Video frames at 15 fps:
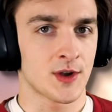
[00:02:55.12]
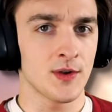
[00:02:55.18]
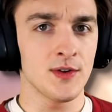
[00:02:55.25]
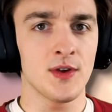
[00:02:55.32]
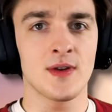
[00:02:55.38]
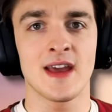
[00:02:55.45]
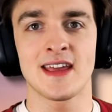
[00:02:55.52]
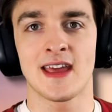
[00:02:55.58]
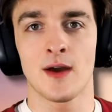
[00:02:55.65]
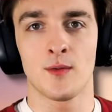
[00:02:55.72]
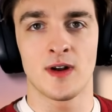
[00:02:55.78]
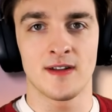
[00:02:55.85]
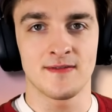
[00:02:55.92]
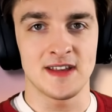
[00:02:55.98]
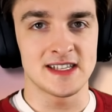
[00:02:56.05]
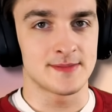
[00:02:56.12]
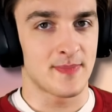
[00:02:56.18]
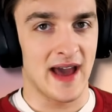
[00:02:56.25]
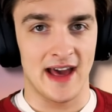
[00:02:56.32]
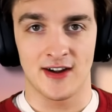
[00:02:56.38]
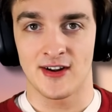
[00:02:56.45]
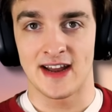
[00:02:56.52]
Sure, you can get one of these
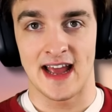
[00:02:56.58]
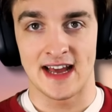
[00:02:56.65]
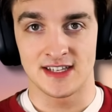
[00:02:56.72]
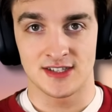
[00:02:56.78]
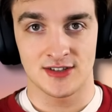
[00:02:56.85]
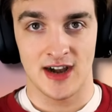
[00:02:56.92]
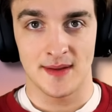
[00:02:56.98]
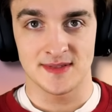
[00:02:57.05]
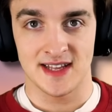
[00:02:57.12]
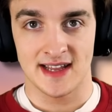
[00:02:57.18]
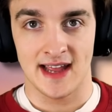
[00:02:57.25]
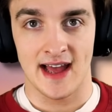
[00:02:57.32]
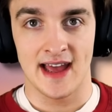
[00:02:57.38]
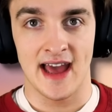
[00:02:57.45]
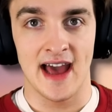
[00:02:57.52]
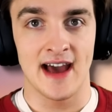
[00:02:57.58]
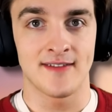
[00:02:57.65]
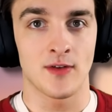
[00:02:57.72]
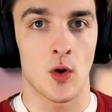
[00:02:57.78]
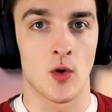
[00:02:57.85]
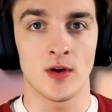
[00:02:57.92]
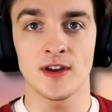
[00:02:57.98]
battery head straps like I
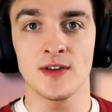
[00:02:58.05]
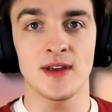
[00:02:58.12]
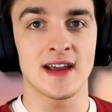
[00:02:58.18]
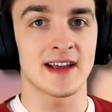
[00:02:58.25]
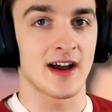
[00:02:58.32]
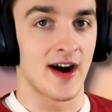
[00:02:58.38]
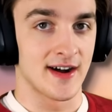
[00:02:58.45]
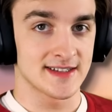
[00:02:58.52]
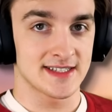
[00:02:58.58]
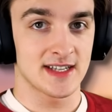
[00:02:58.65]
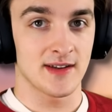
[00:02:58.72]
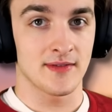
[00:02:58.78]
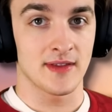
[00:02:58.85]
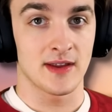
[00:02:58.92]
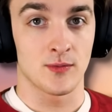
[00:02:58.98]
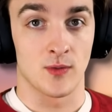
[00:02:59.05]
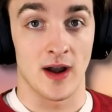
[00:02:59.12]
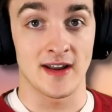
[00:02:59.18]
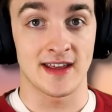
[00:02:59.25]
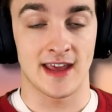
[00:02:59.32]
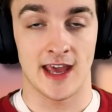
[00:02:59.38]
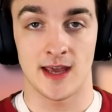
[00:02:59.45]
have, or or you can constantly
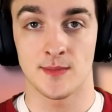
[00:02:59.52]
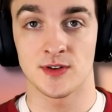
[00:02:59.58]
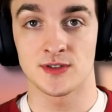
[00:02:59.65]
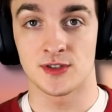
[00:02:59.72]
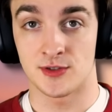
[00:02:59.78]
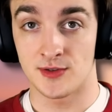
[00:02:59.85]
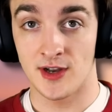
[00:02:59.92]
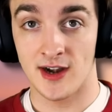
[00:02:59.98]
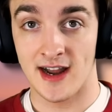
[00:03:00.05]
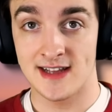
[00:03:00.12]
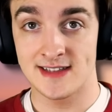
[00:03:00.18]
run a cable to your